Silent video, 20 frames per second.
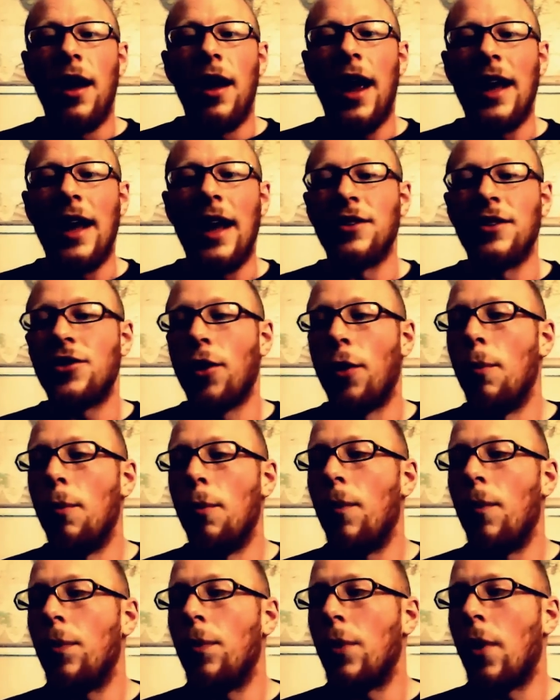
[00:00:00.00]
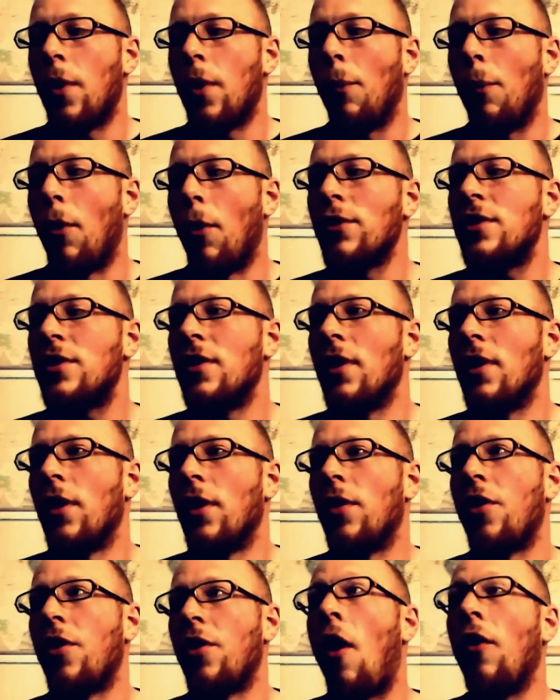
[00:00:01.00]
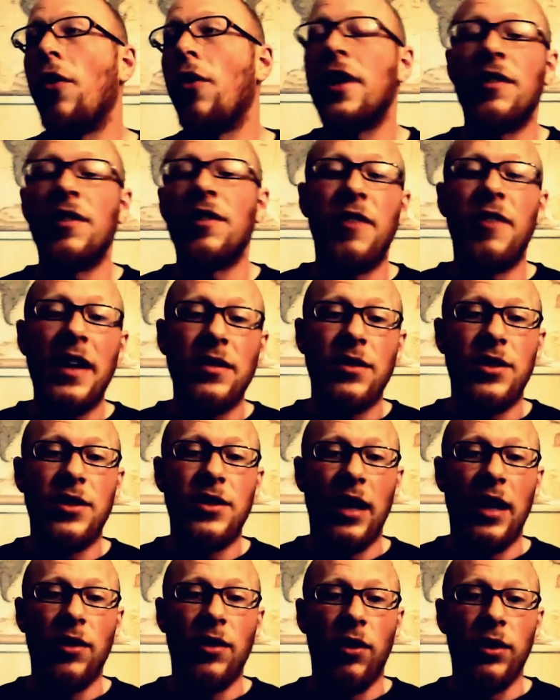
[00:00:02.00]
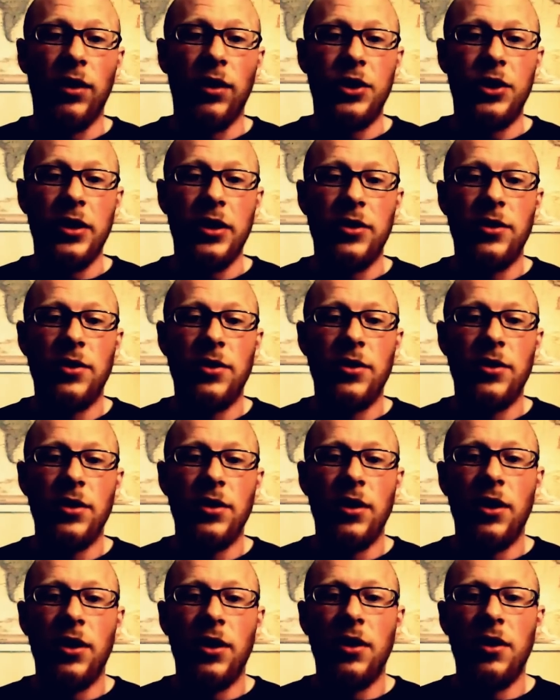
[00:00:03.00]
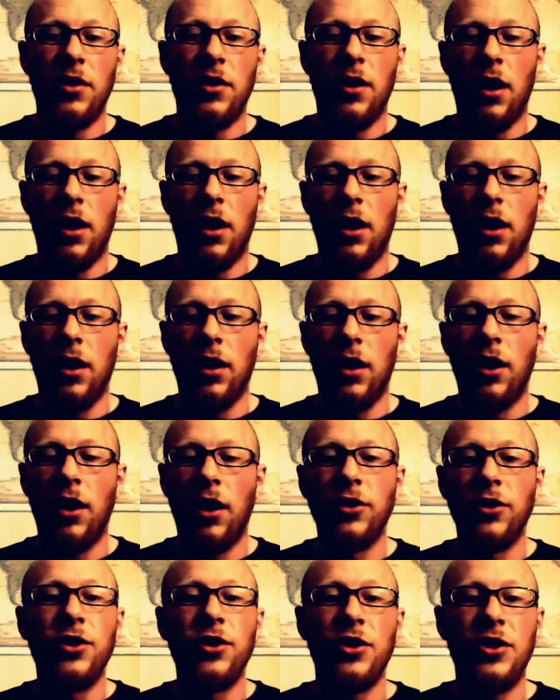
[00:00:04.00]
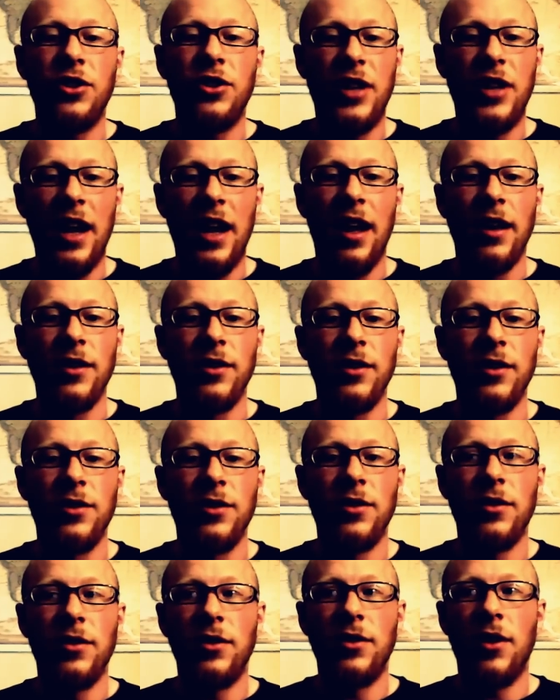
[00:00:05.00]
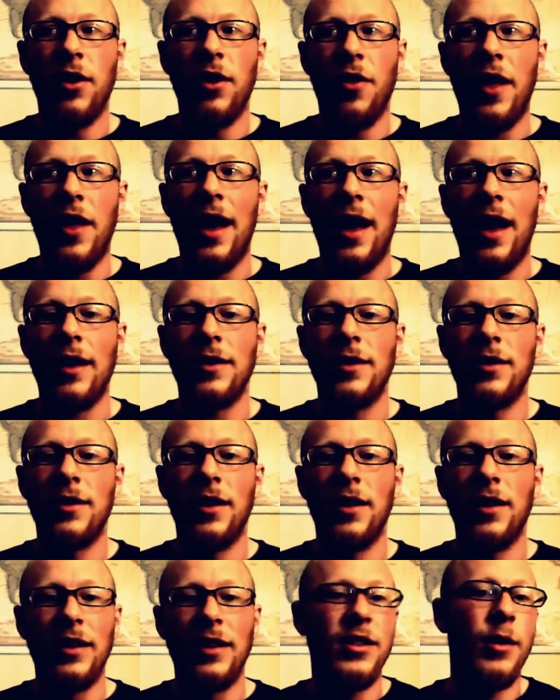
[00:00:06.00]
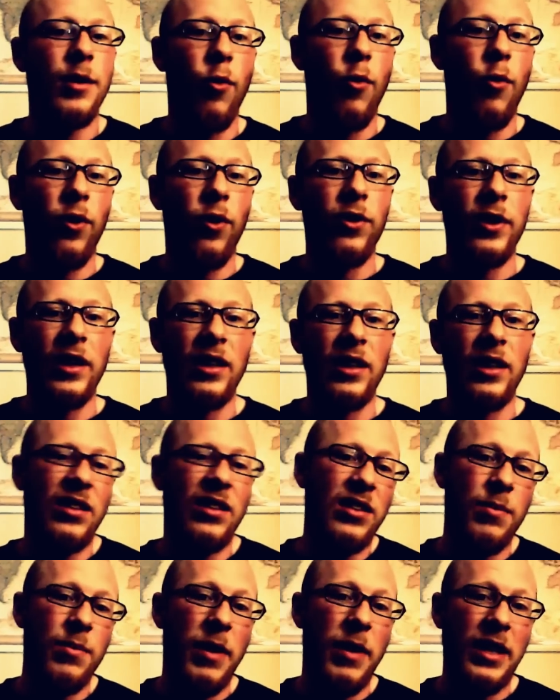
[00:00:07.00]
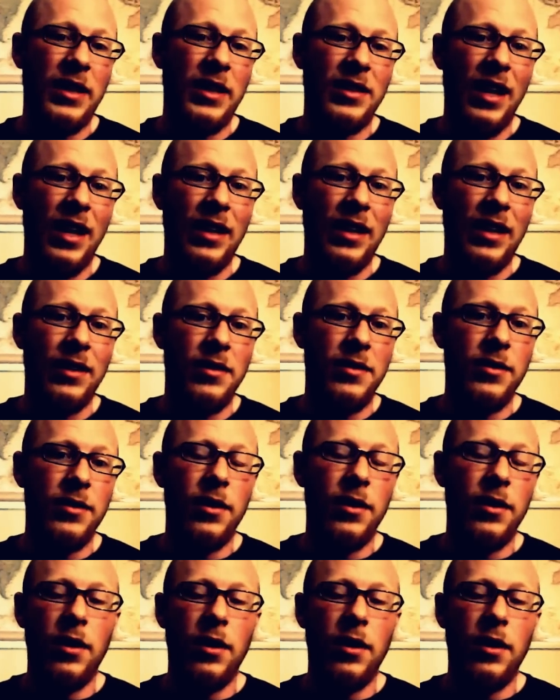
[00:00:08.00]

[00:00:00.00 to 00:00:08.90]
And so most, all the advanced technologists uh, understand that it's immoral and doesn't make sense.